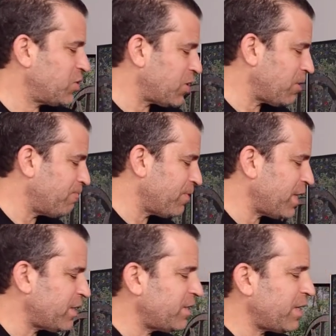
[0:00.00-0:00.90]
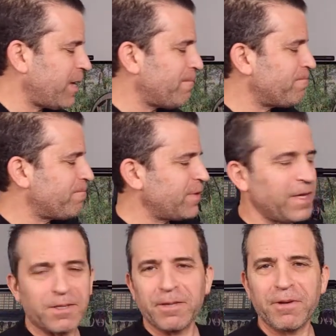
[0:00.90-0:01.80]
So let's, um,
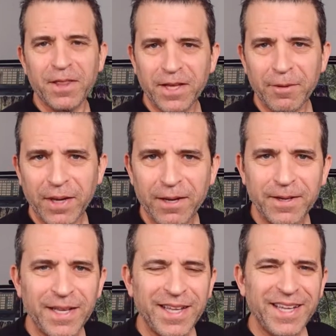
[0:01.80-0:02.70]
you know, something to think about.